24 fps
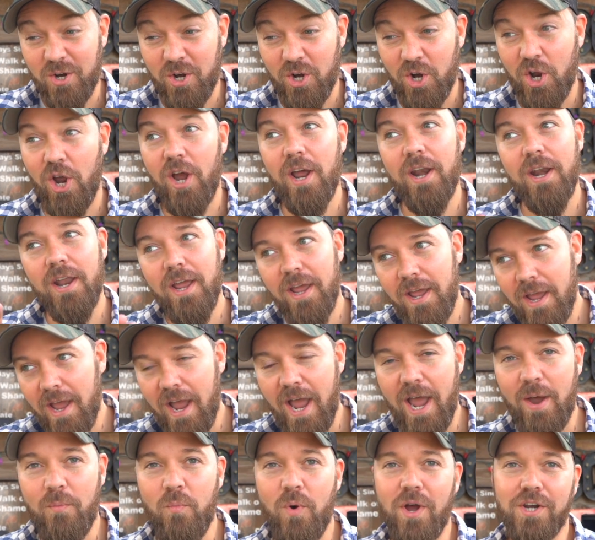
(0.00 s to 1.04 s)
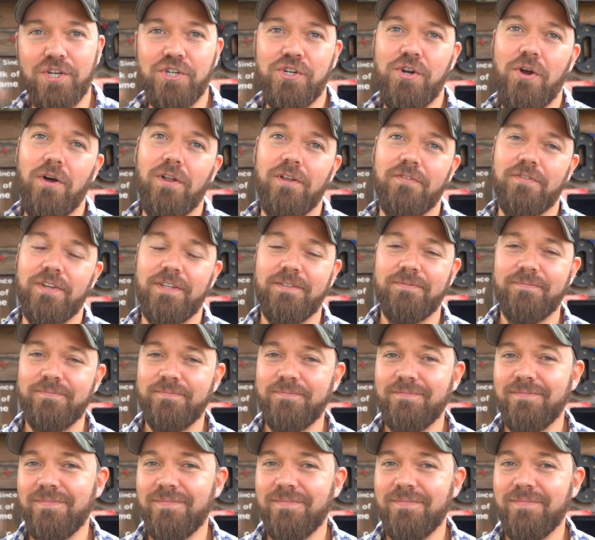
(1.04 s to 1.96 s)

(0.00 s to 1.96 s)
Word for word: turn it on, I'm watching all of it. Yeah.